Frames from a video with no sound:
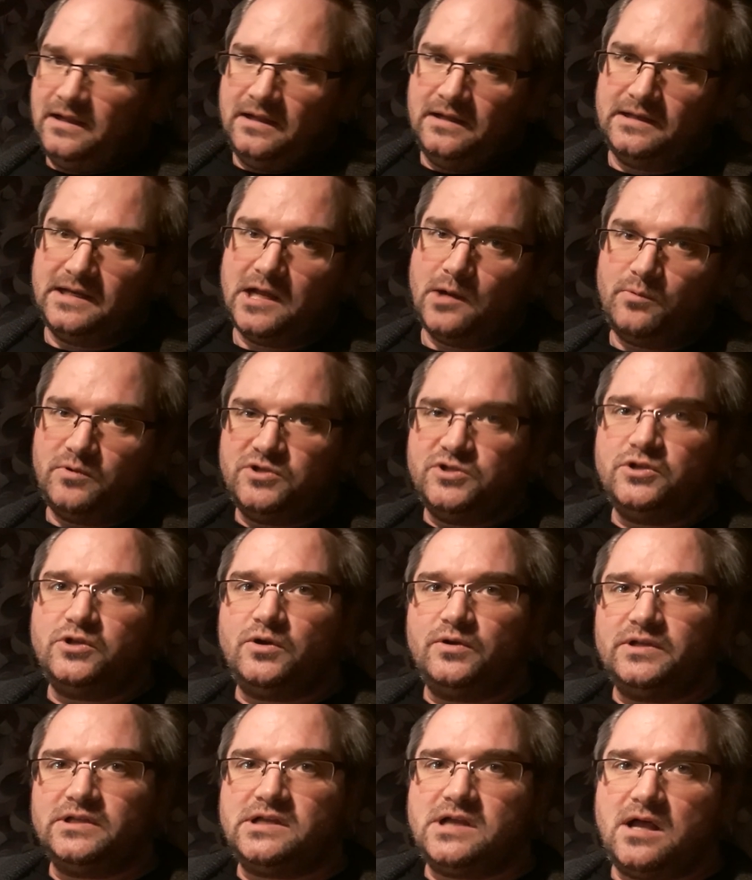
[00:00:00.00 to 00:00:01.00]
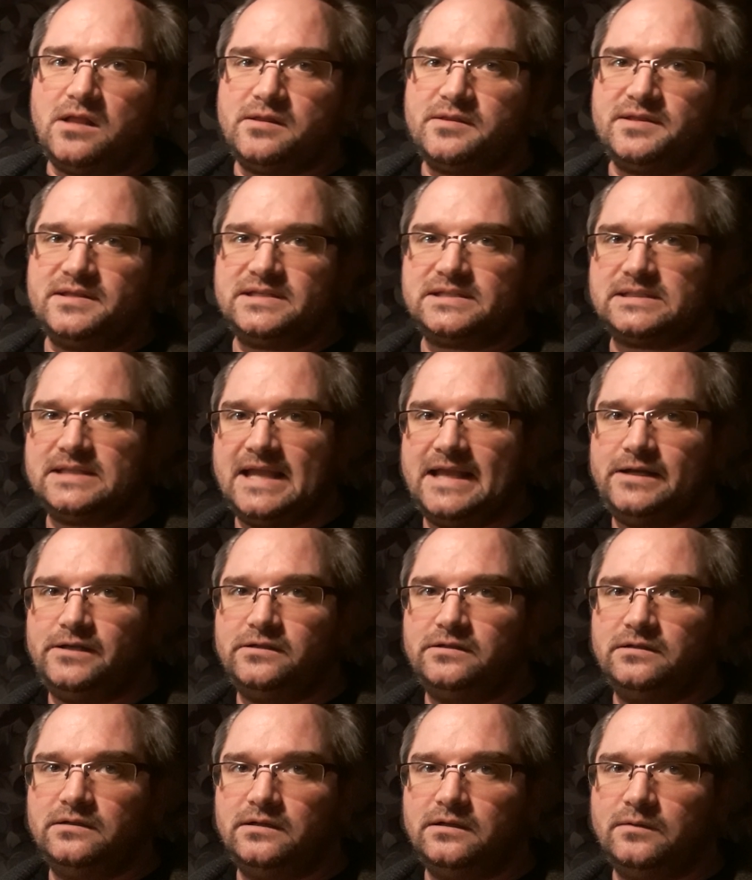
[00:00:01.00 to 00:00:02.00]
Now when you go to color this
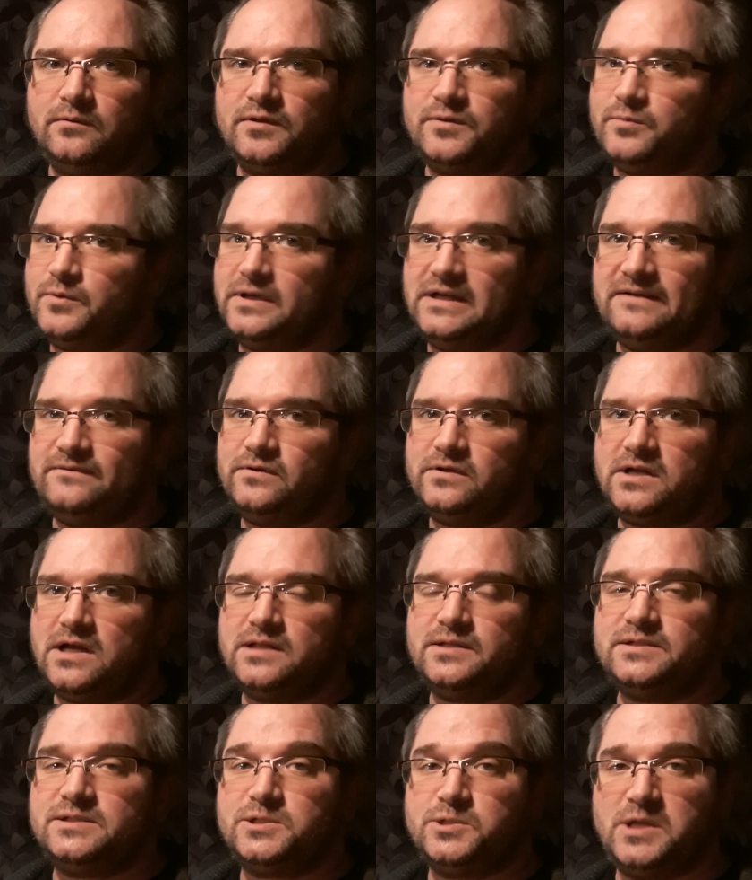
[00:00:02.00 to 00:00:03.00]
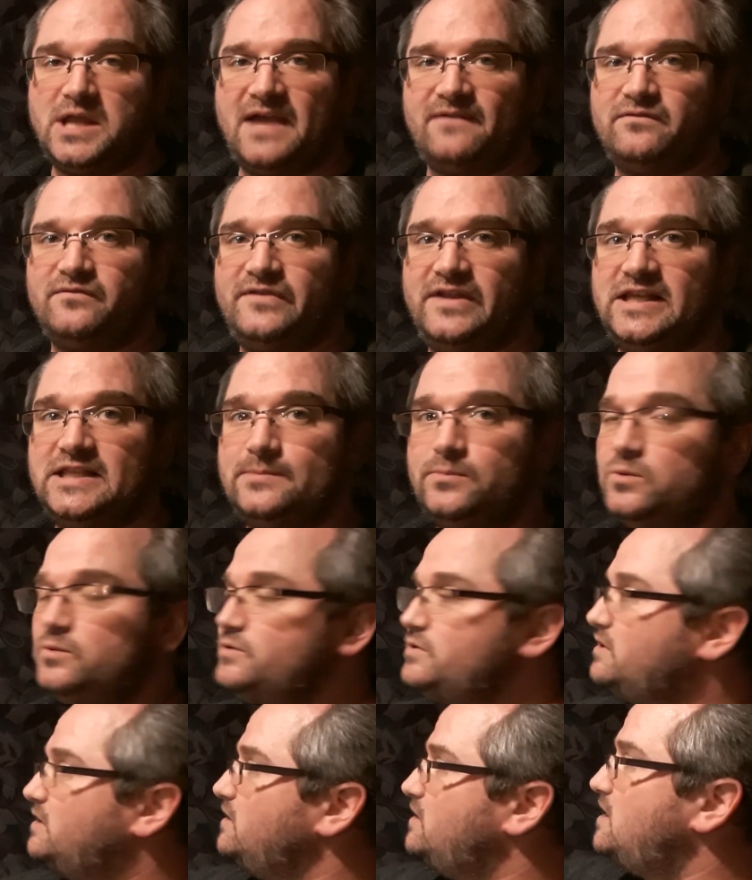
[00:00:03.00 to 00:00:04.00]
later with whatever colors you have available,
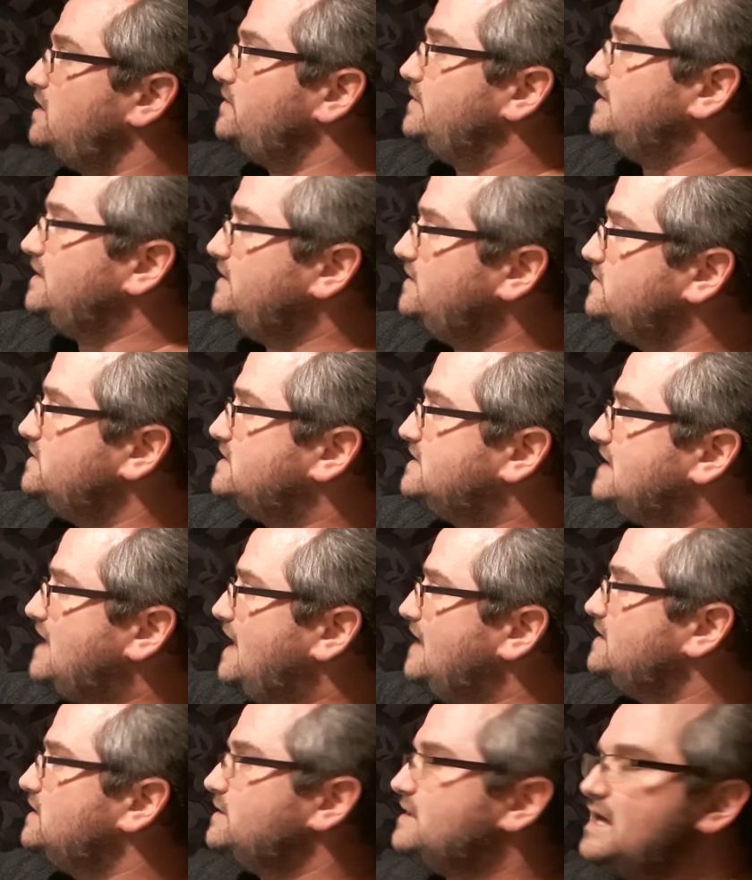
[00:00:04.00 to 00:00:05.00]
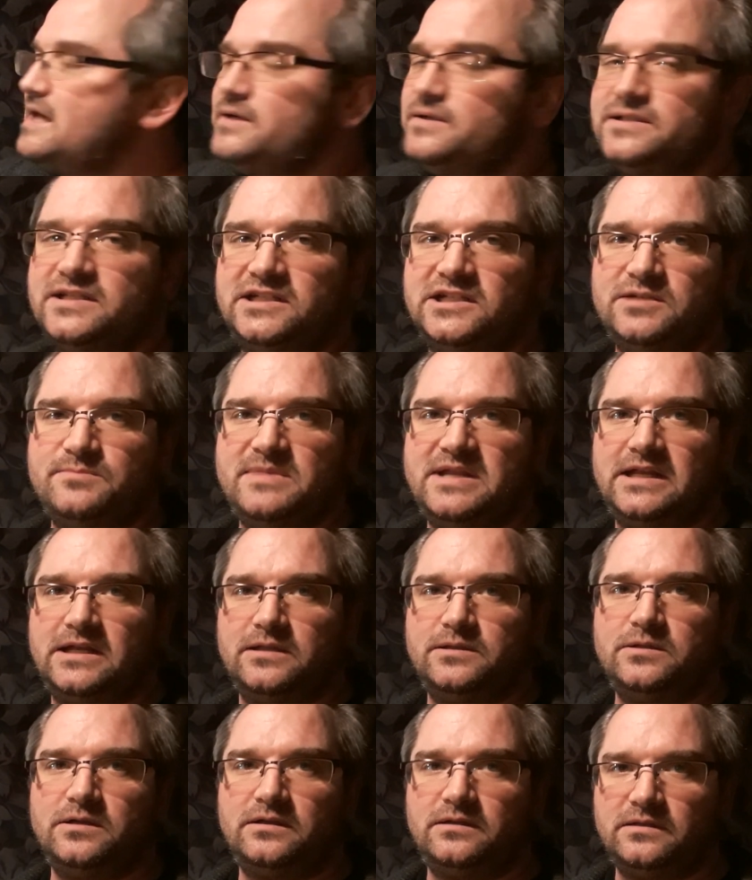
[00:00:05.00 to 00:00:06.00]
you can color inside the letters and it'll make it
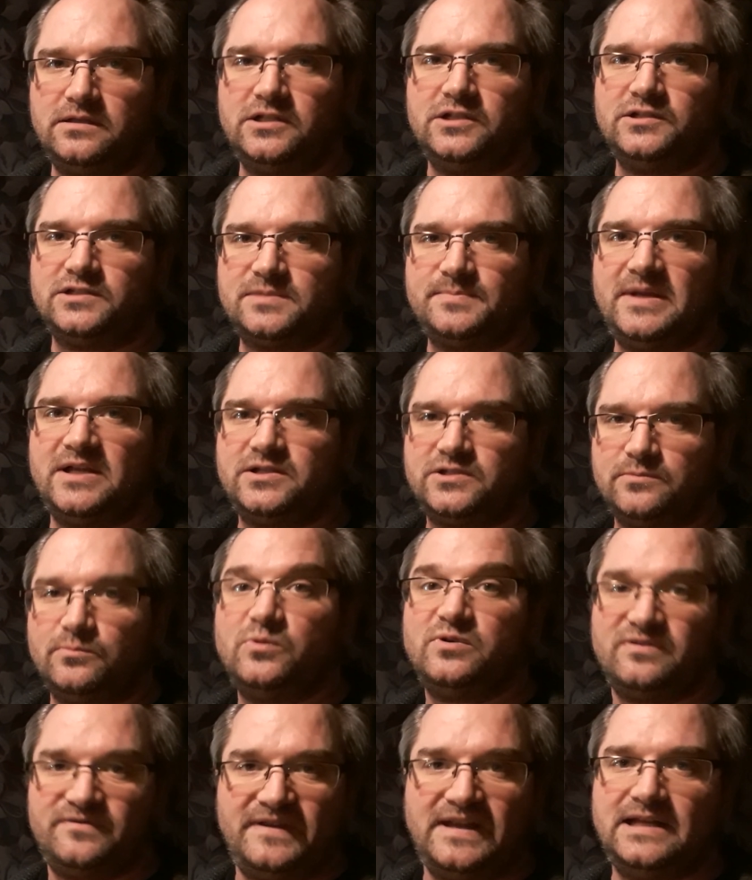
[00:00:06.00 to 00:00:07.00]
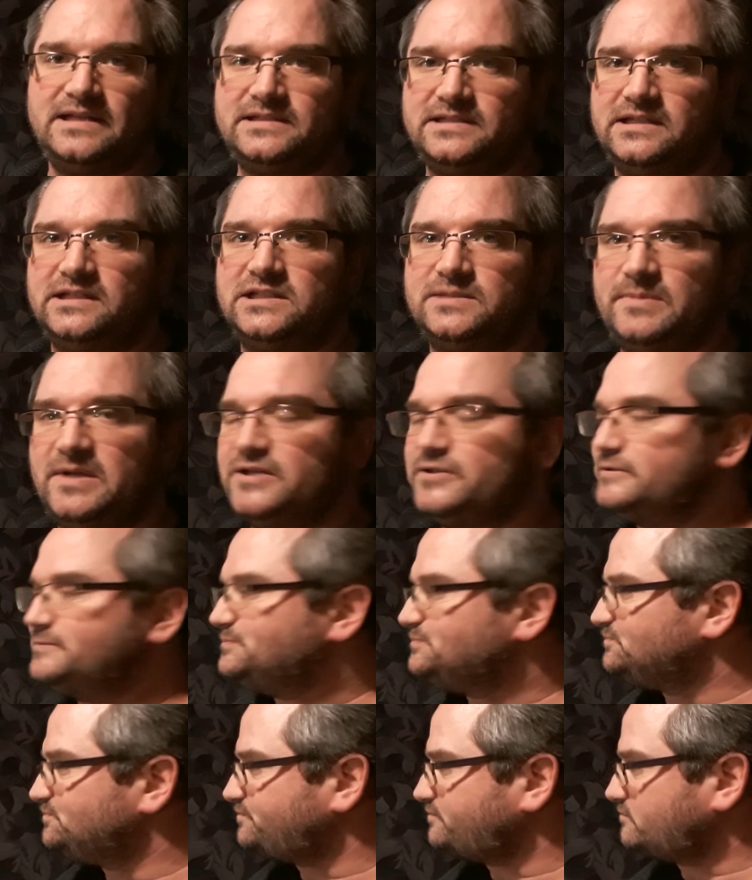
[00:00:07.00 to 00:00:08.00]
look a little special, more fancy and special.
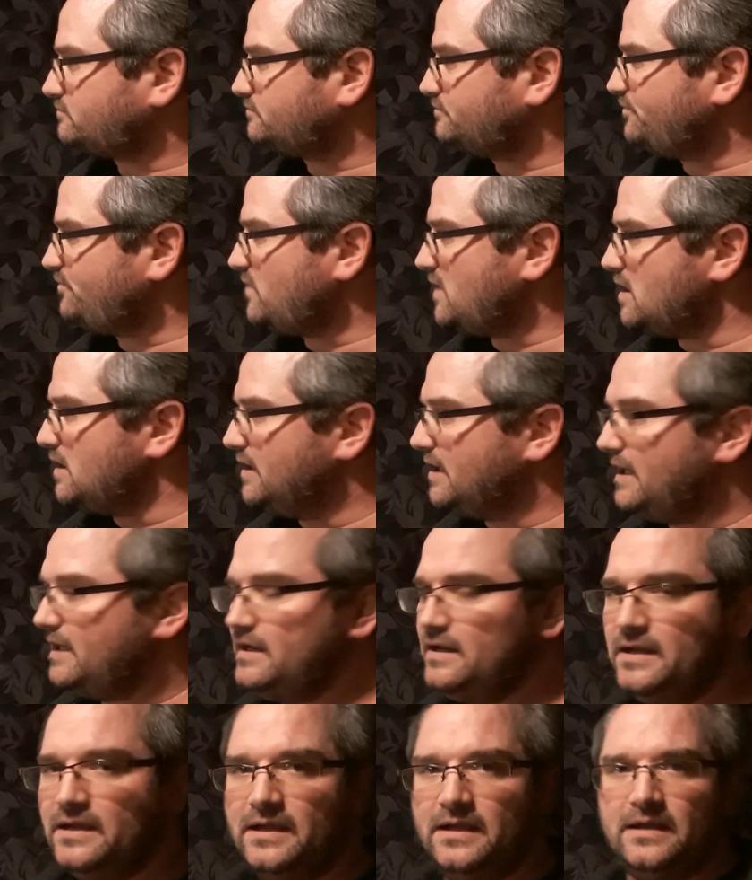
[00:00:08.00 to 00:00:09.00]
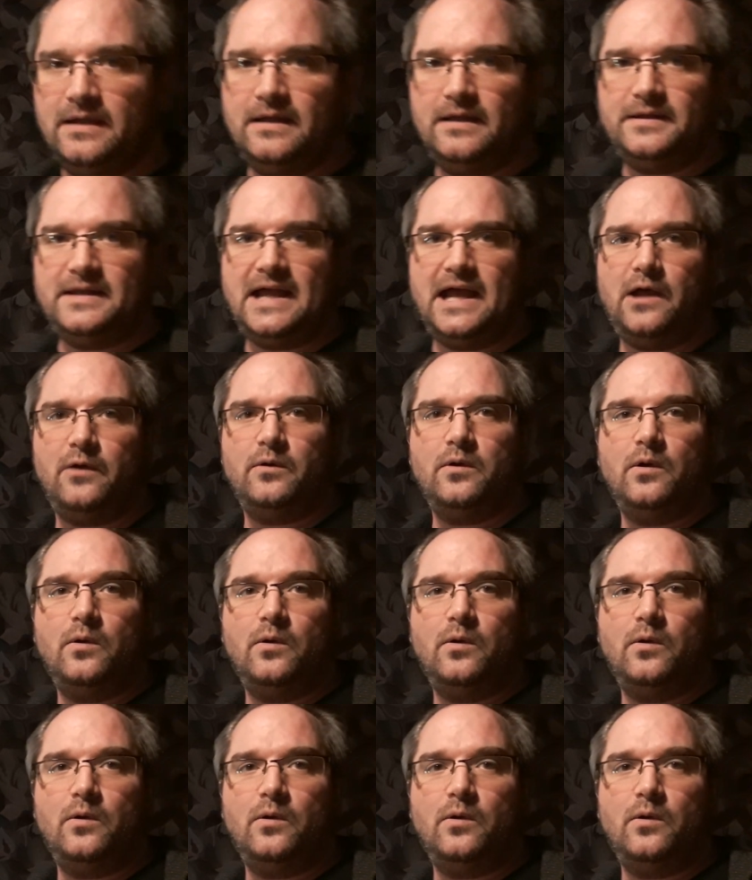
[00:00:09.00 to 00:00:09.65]
Okay, now